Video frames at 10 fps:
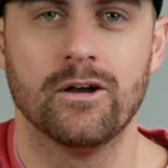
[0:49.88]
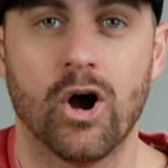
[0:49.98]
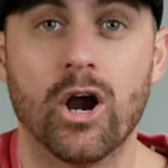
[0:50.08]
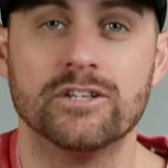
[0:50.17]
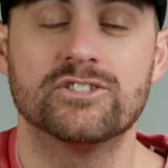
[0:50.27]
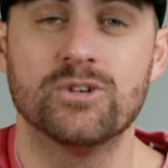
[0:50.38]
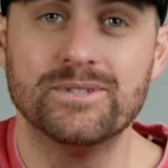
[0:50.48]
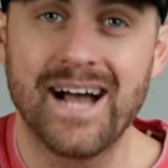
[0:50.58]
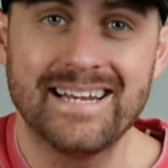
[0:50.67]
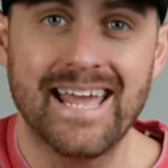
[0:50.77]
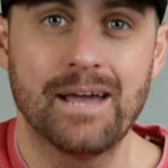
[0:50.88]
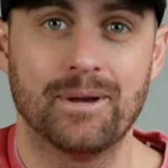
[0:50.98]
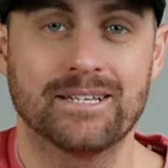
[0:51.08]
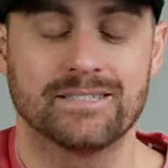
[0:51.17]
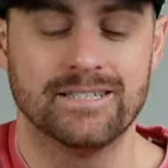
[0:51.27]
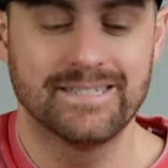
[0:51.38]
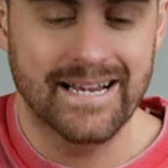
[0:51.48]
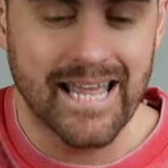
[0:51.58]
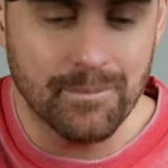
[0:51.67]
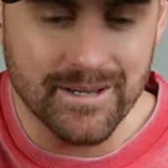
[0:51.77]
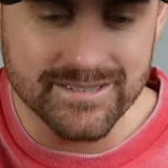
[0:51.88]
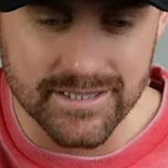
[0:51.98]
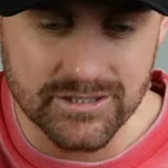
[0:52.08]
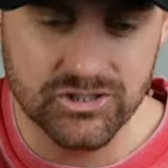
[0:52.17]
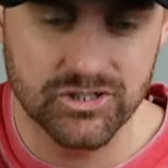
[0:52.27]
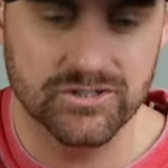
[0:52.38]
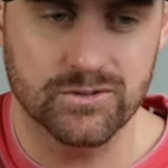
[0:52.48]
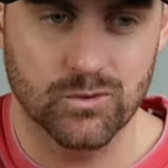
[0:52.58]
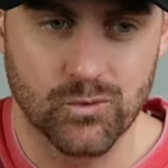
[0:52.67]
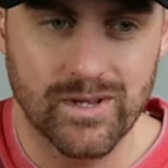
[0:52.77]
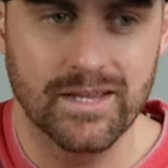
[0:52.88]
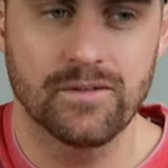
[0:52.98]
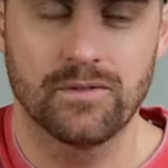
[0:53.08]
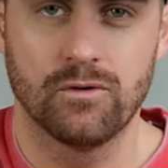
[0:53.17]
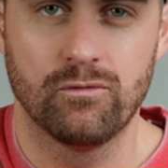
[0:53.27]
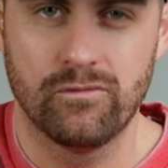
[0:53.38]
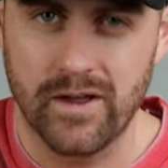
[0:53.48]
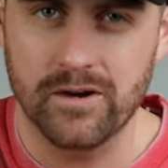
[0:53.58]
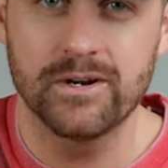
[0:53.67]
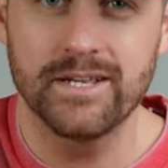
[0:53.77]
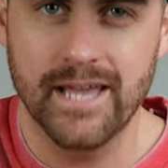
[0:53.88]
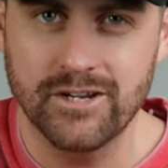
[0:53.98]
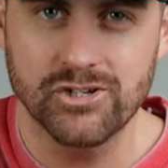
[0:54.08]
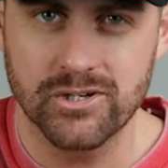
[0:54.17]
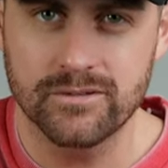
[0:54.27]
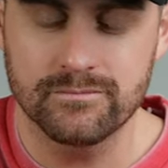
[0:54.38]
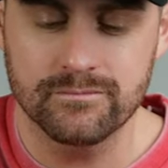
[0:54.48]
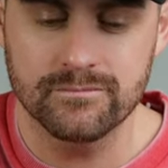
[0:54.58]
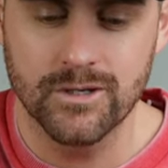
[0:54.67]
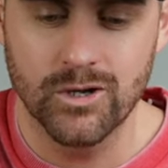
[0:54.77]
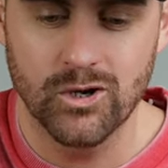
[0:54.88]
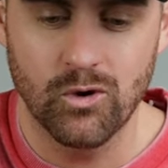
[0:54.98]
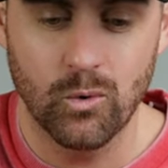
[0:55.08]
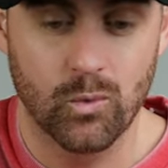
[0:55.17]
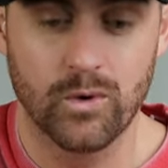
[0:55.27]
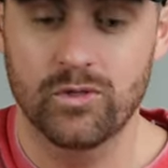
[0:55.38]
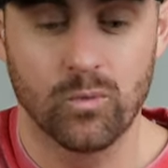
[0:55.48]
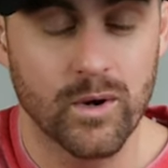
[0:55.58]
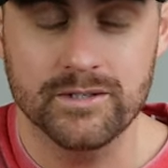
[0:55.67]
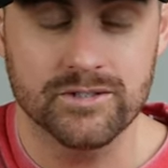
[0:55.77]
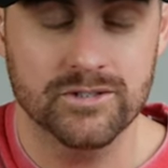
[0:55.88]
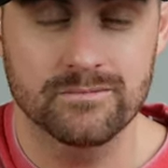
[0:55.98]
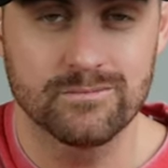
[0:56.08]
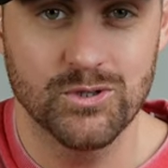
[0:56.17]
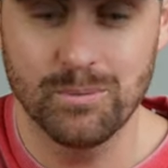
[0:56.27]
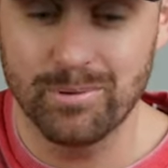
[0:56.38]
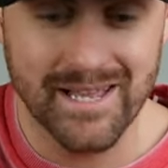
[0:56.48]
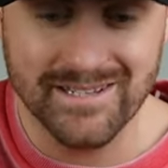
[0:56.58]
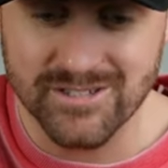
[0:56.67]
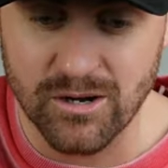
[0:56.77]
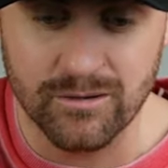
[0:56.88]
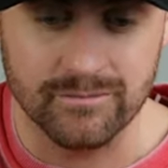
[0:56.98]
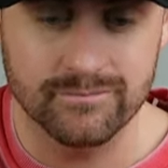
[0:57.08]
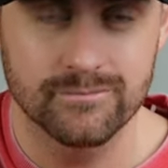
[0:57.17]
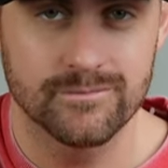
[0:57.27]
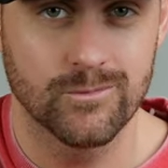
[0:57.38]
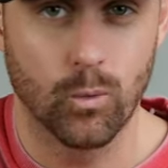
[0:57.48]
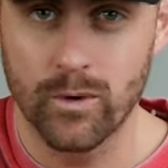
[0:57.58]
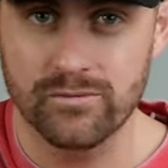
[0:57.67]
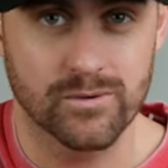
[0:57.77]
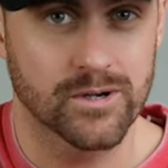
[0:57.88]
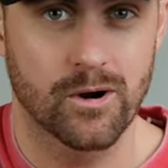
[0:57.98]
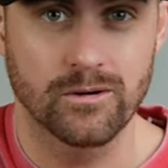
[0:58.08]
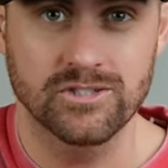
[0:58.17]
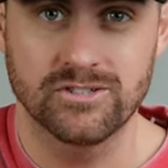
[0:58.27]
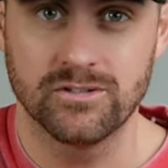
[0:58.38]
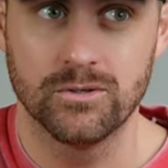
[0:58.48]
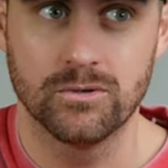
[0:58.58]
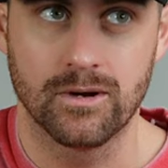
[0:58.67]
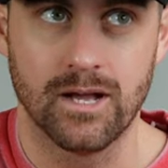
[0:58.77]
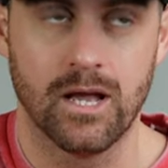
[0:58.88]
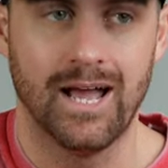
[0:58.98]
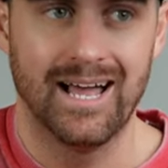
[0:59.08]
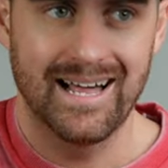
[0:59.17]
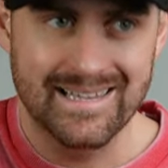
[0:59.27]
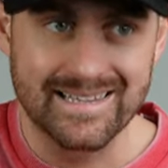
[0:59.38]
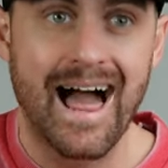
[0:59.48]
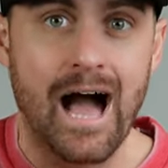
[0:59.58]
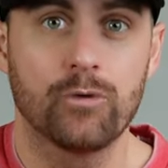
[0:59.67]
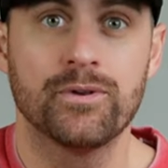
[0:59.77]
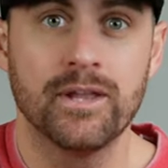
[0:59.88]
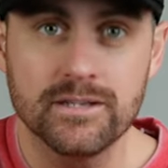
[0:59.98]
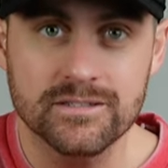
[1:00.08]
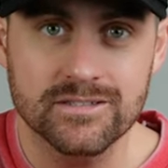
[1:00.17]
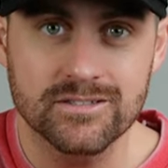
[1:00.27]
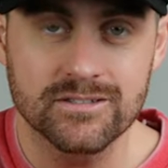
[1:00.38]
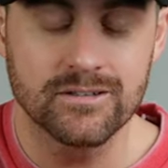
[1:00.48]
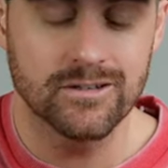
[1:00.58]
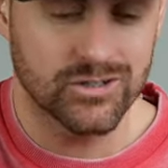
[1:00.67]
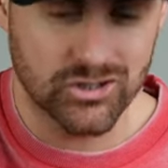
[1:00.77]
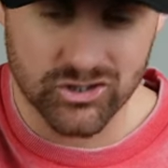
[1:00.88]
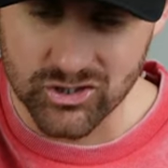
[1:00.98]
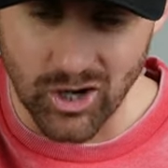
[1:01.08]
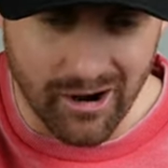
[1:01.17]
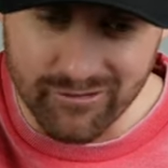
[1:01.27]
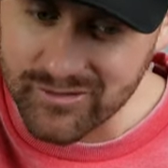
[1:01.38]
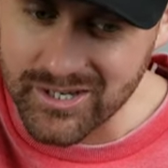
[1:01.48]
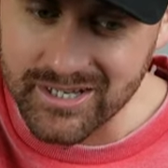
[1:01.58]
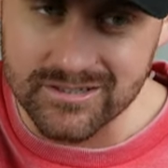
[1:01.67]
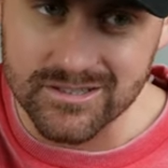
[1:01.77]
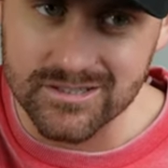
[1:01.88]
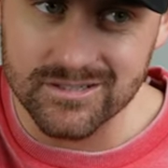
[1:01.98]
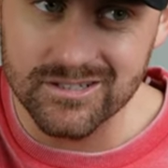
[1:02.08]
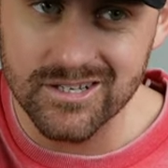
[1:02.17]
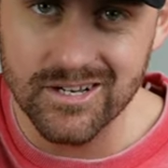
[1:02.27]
All right, so dynamics. Dynamics is just really the variation with which you play a song with regards to loudness, softness,